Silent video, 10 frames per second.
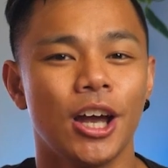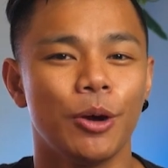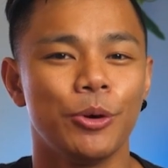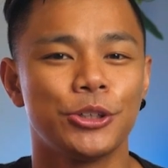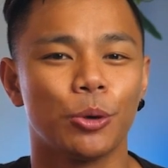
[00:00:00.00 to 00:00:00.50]

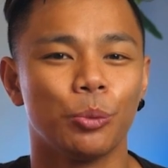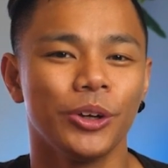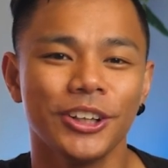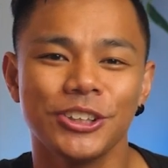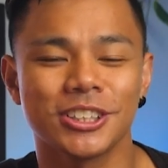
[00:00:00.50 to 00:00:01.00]
which
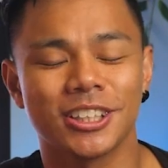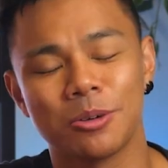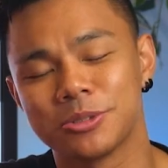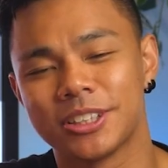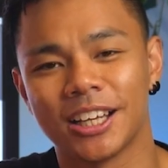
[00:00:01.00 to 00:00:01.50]
really just
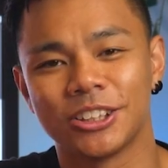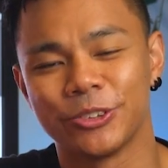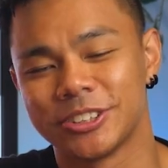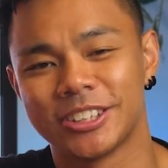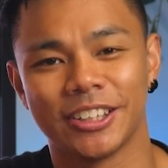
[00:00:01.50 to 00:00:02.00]
comes down to
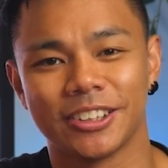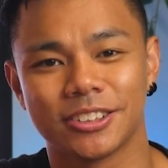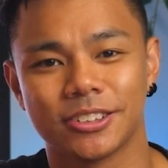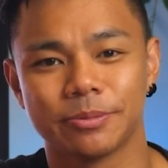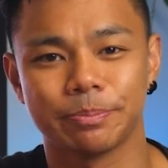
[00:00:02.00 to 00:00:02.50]
aesthetics.